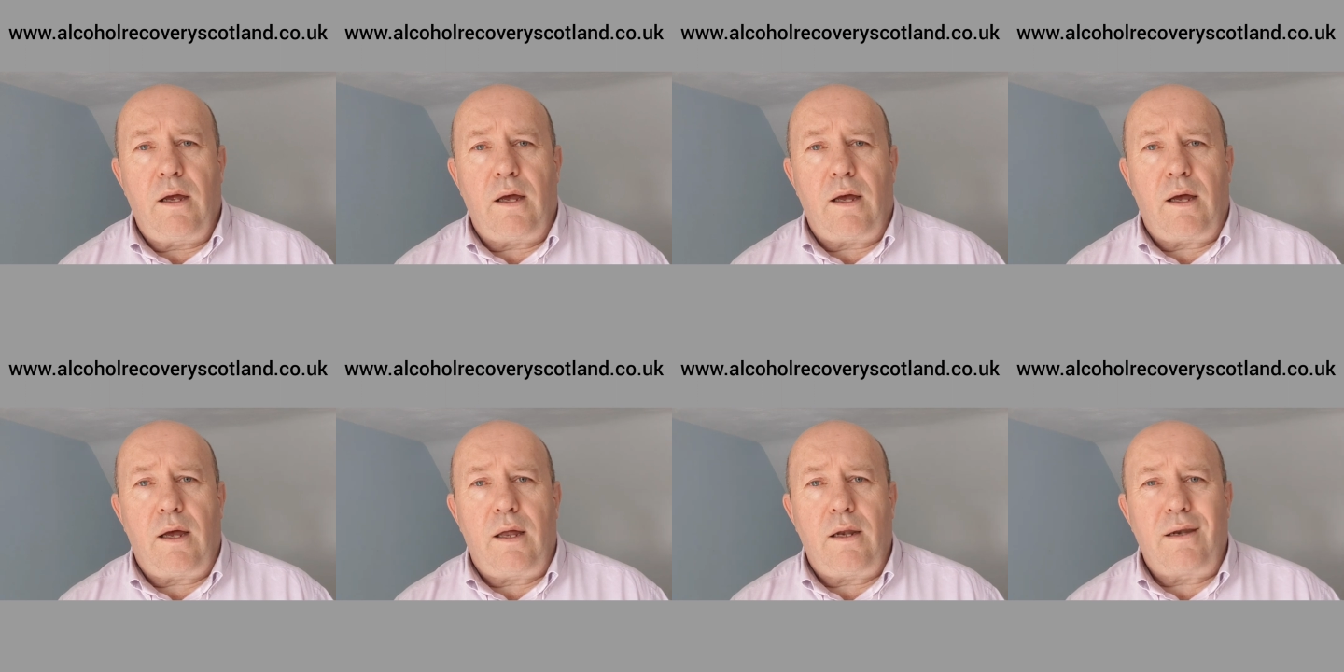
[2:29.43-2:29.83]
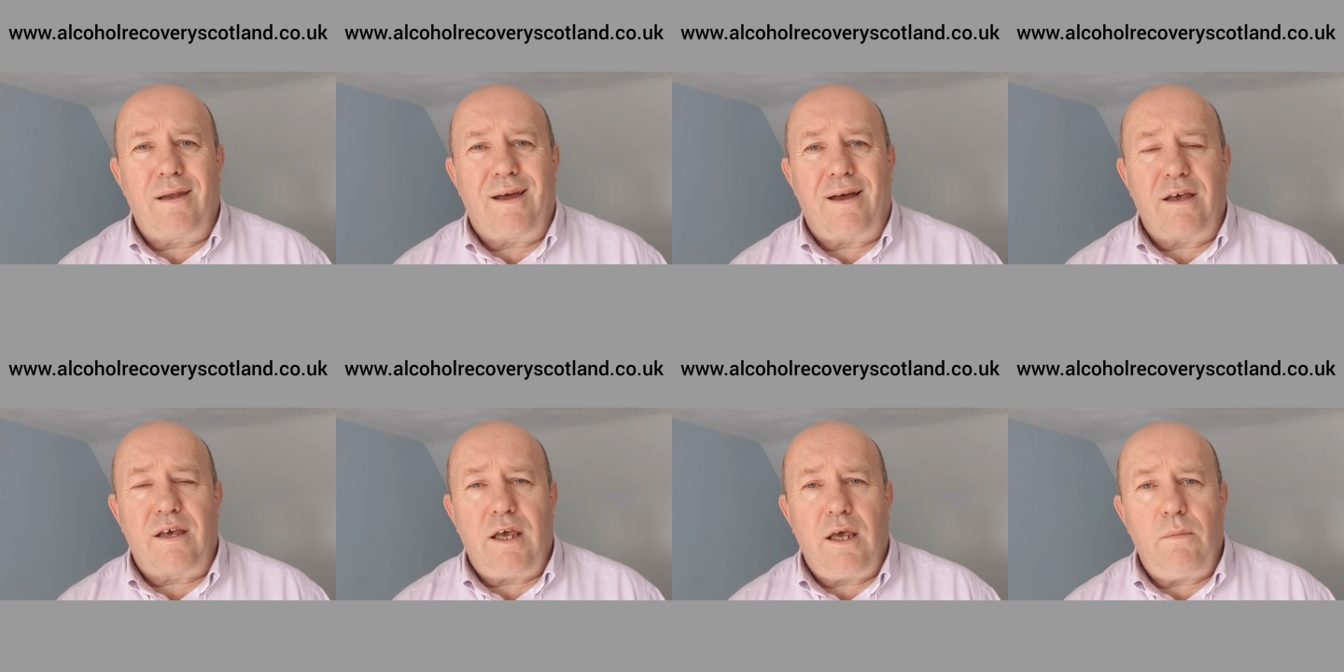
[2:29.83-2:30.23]
and
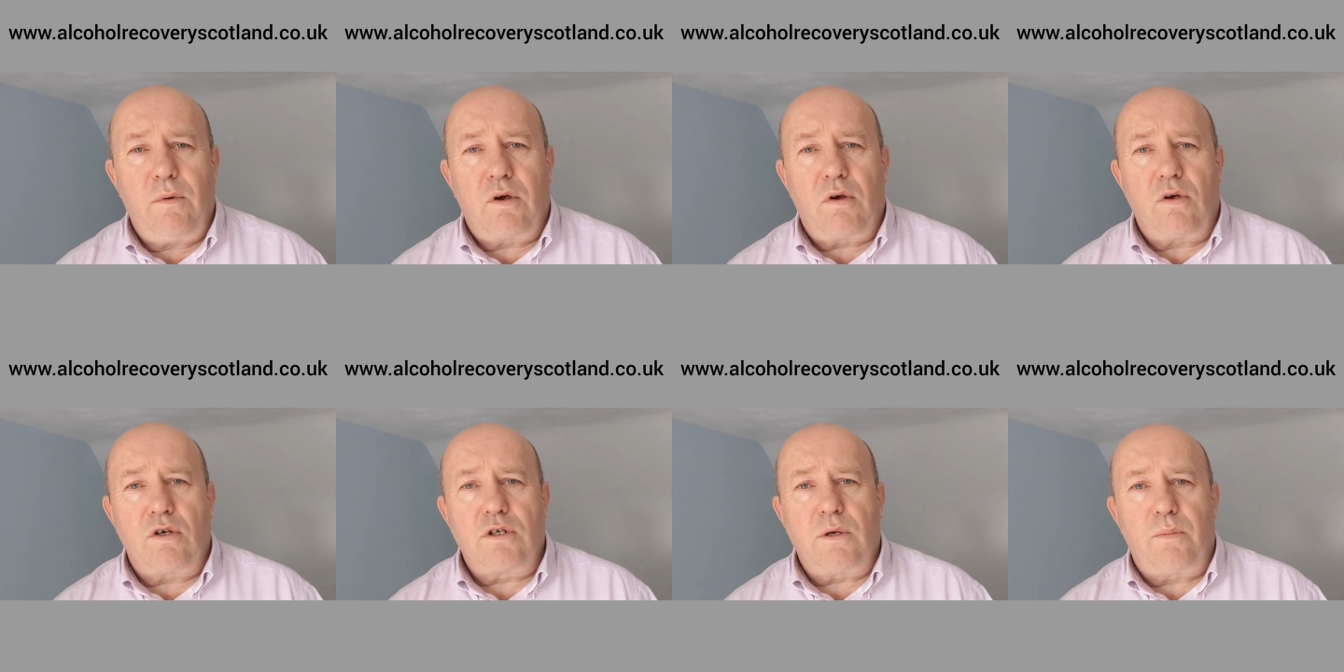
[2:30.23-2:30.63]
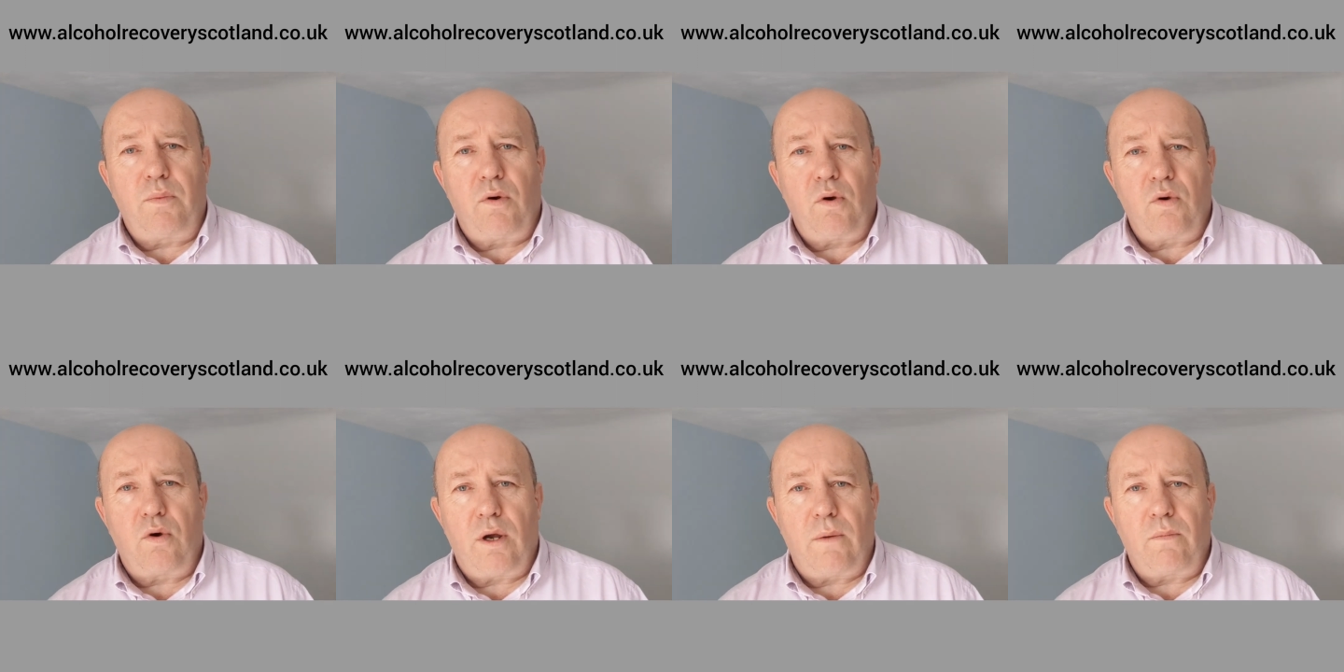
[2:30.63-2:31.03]
I came across a
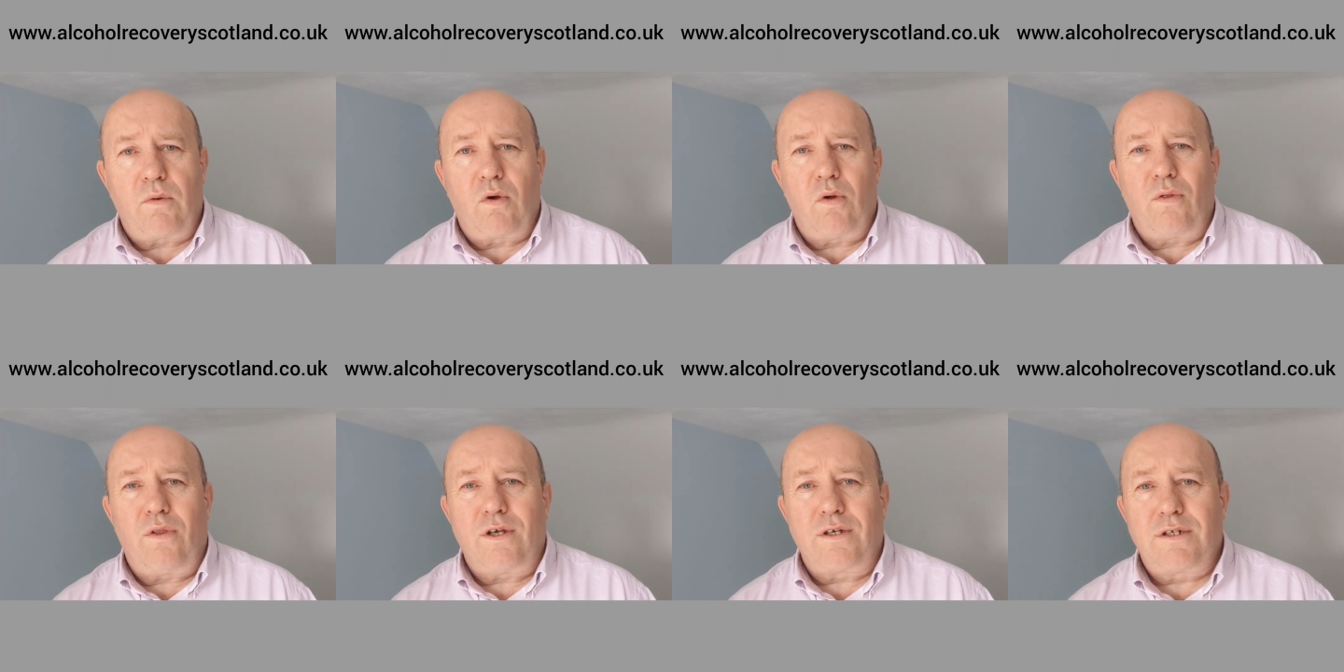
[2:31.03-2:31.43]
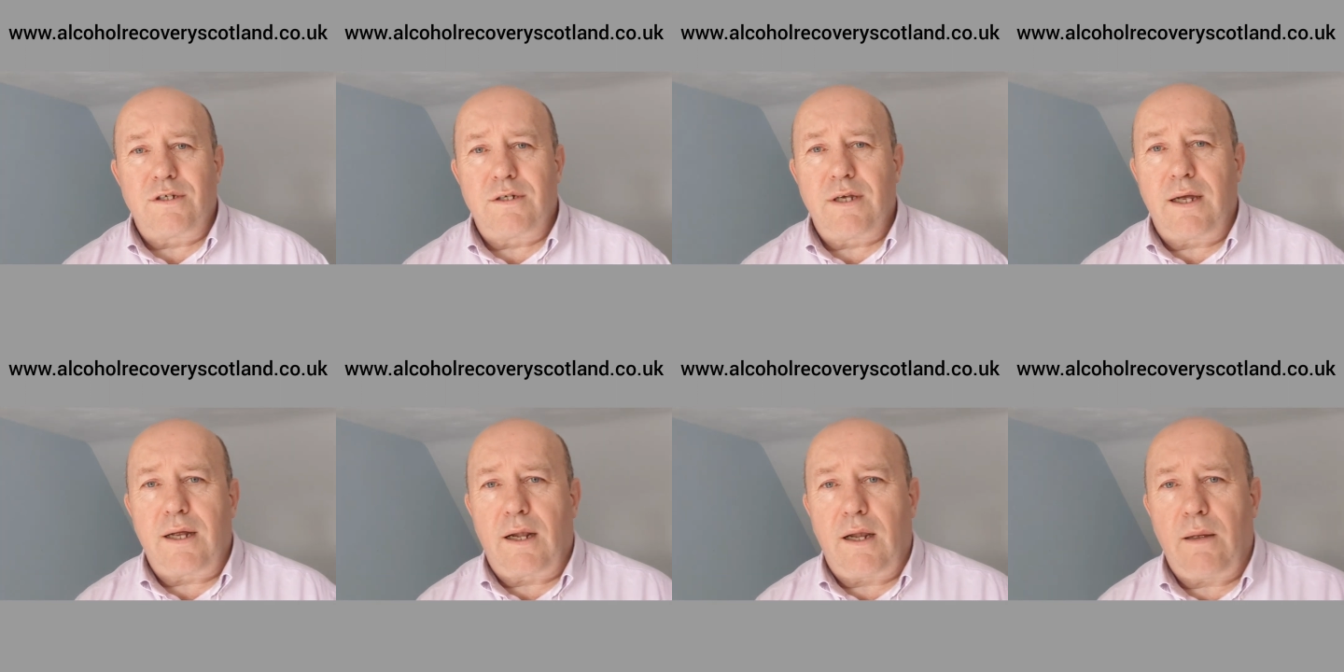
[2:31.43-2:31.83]
program called the
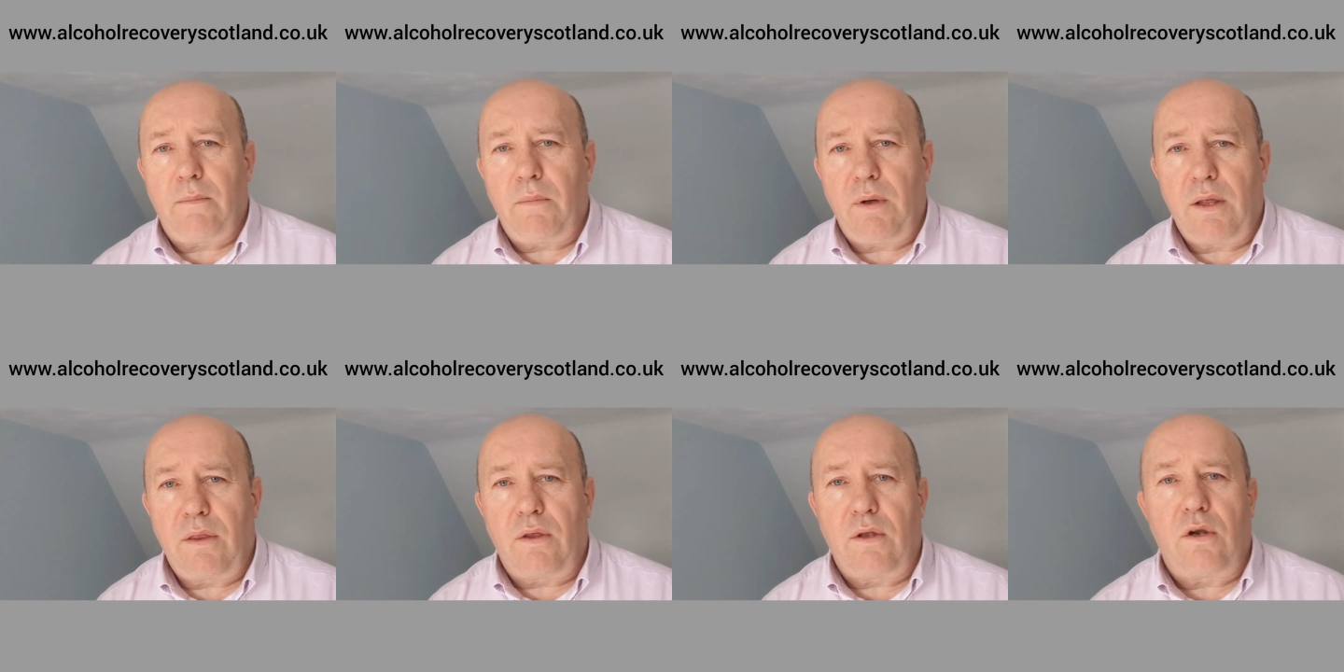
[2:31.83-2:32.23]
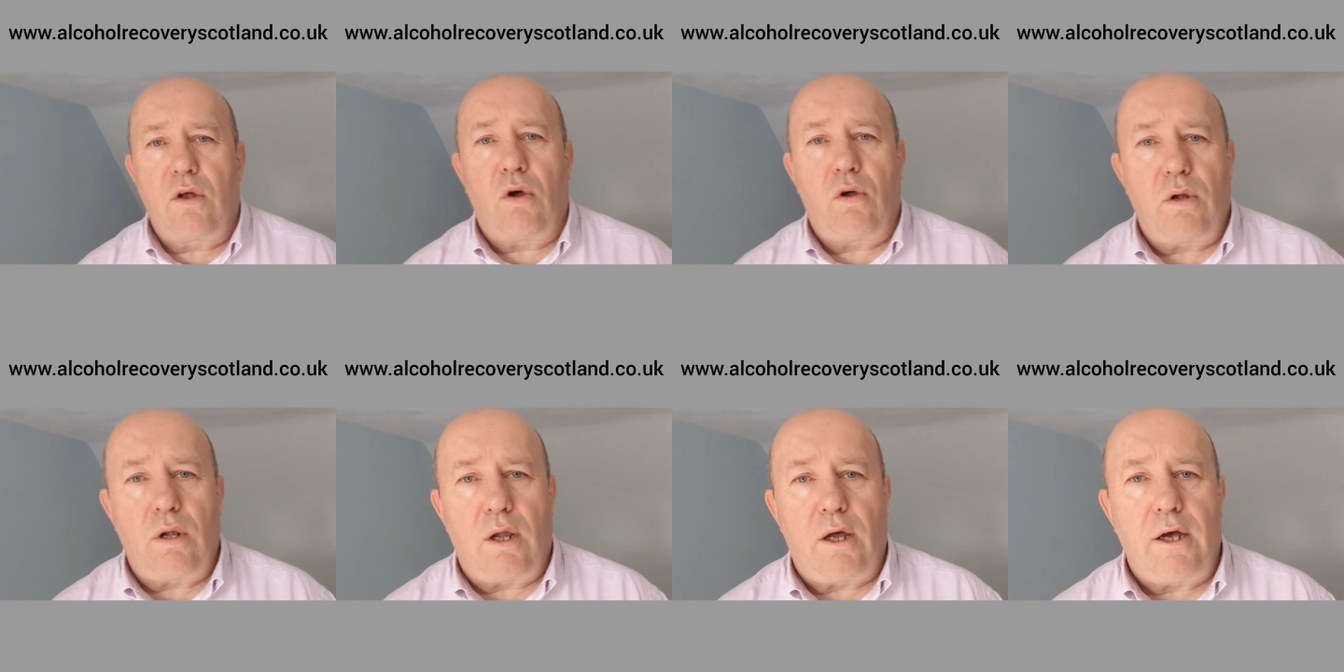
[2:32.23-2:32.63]
Sinclair Method
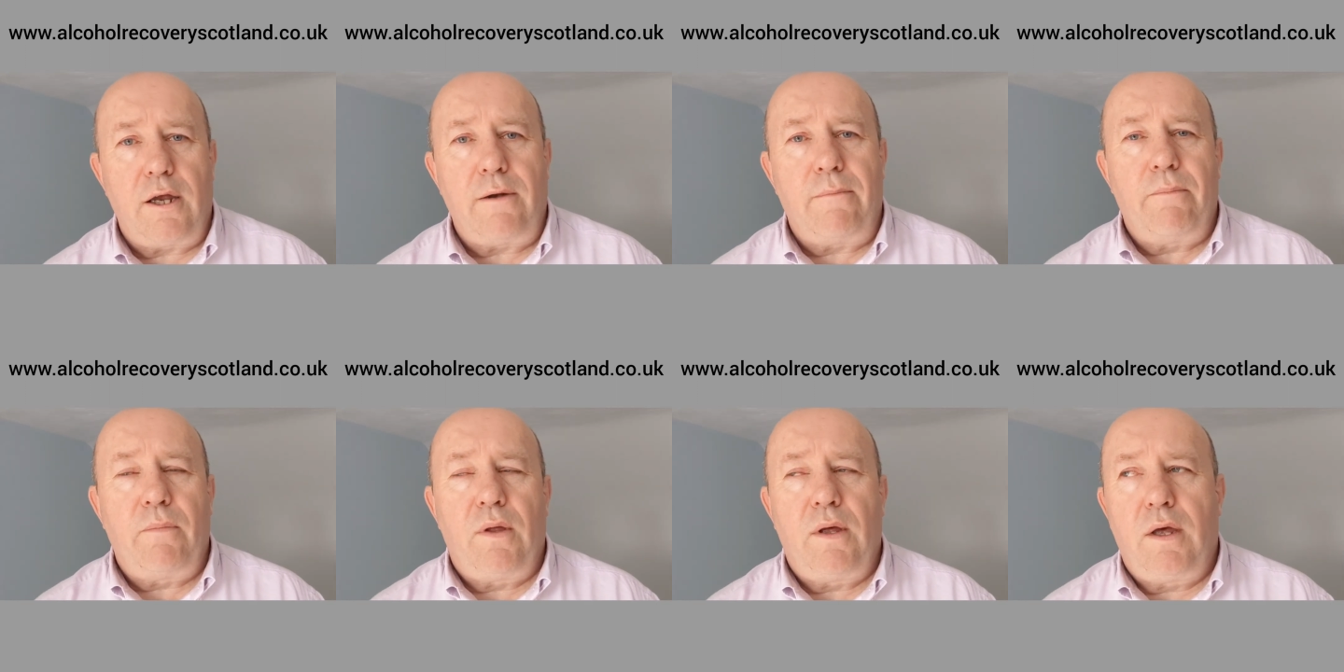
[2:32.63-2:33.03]
online.